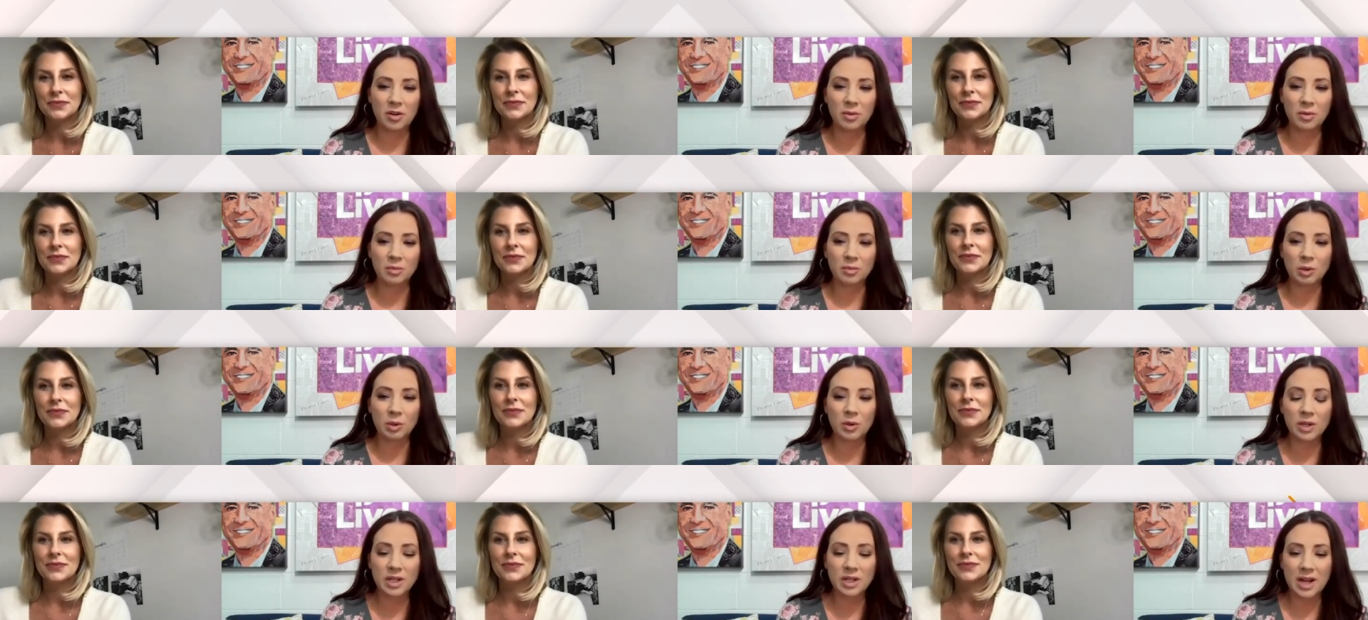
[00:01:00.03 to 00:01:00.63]
Speaker 1: home,
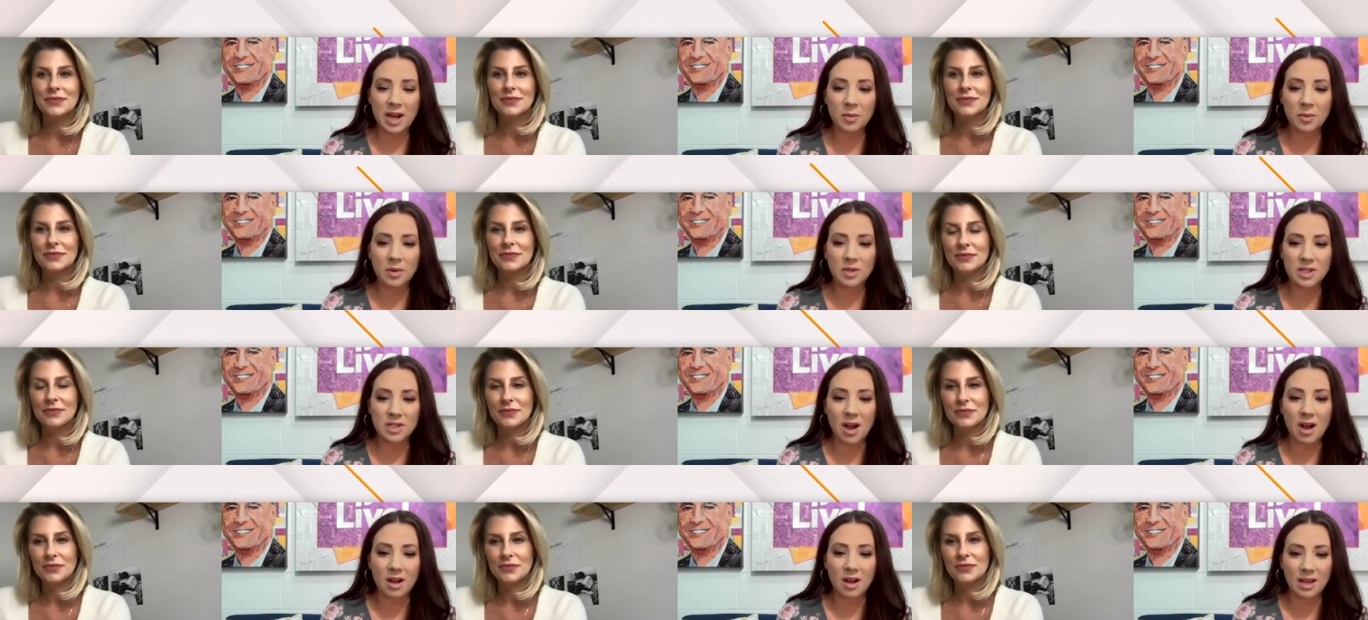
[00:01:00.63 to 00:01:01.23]
Lauren and I
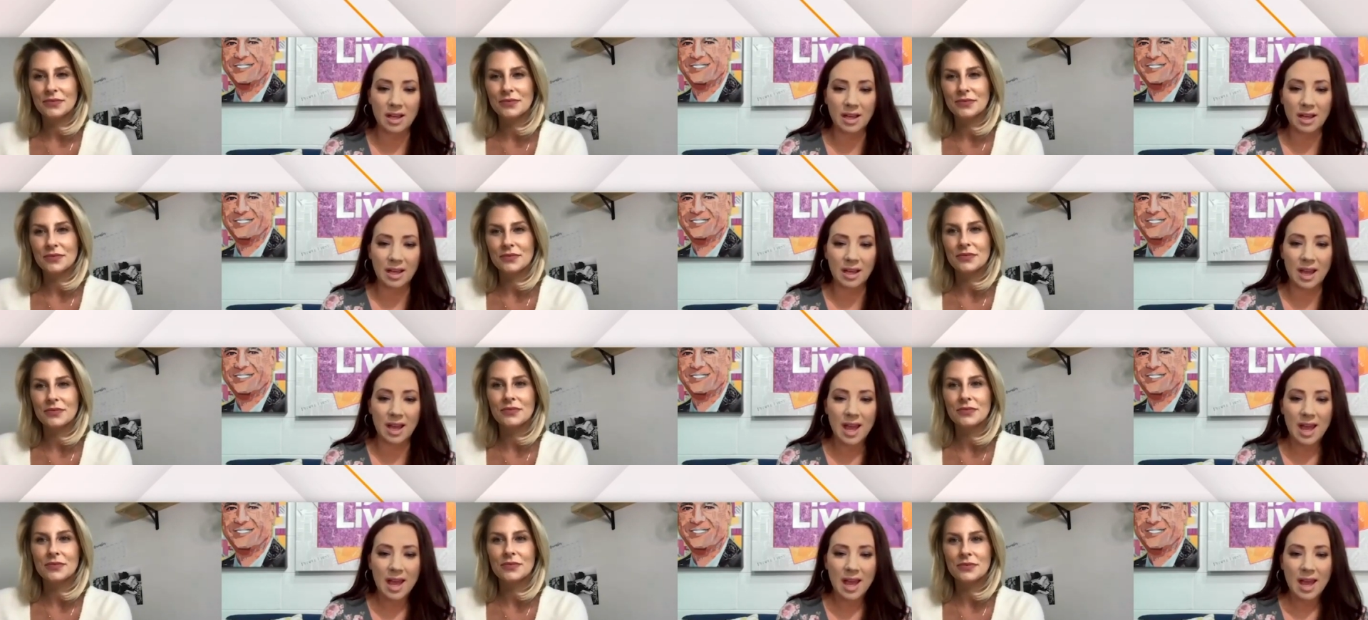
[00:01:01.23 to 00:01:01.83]
were
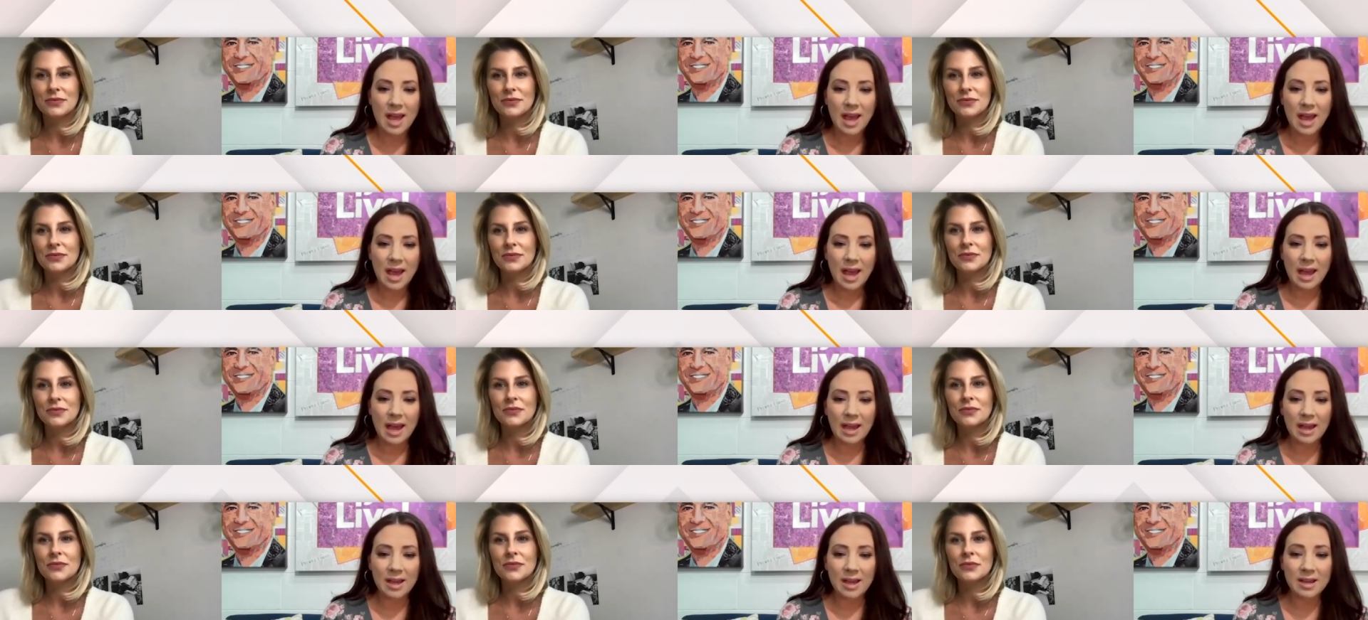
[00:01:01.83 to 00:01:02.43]
talking,
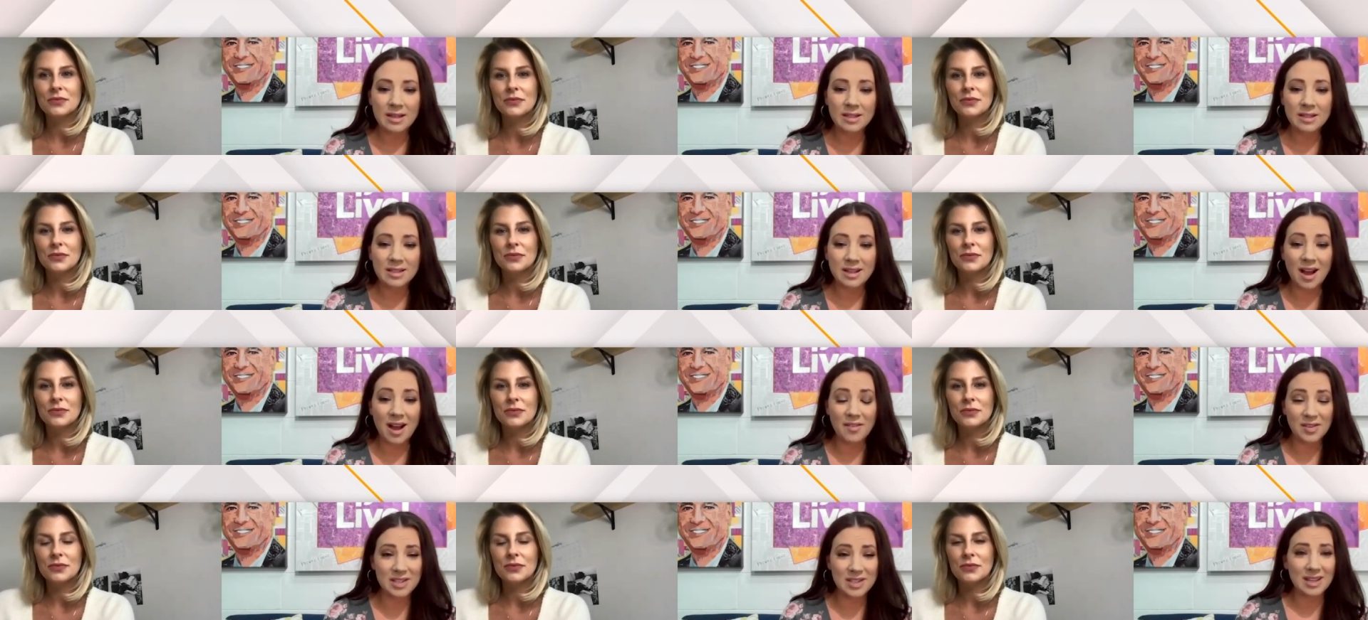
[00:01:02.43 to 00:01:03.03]
and
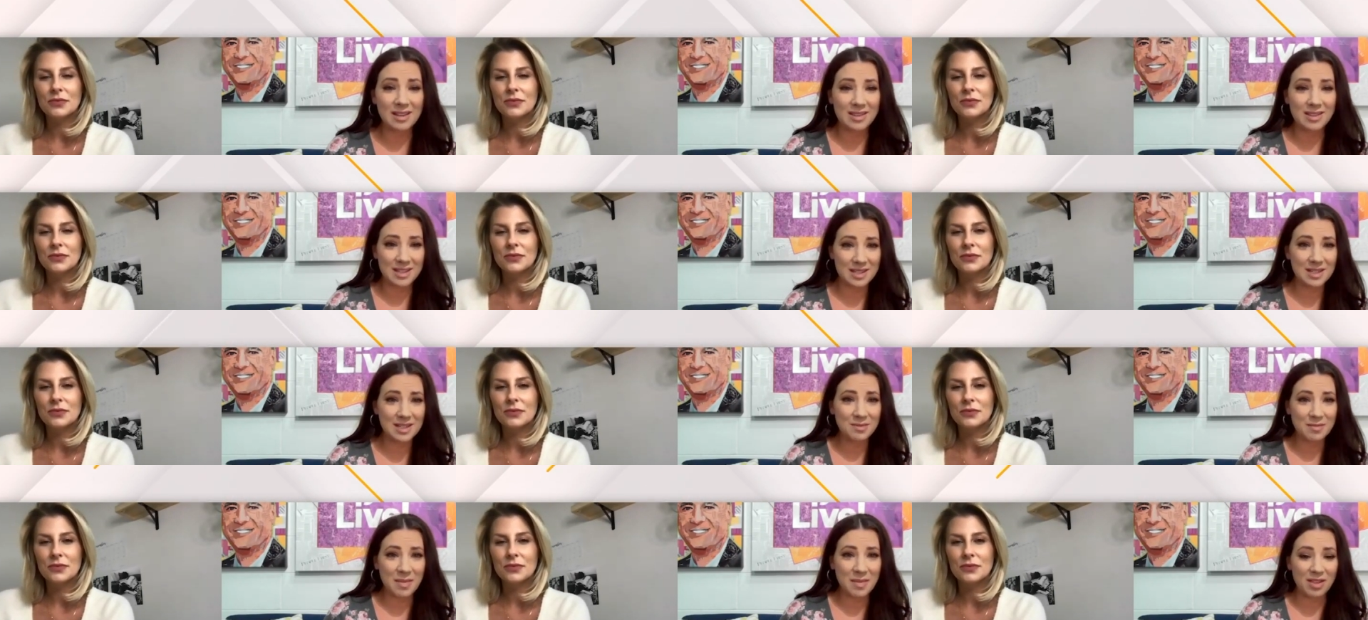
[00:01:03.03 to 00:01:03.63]
obviously
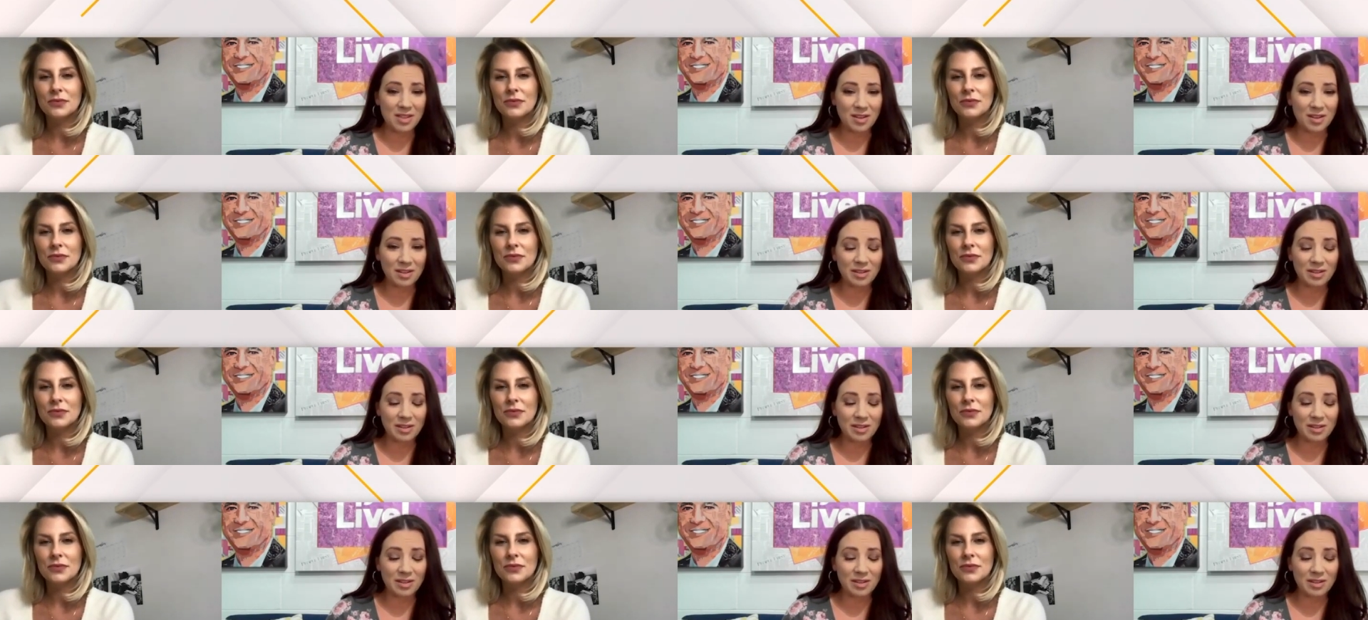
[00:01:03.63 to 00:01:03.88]
this is my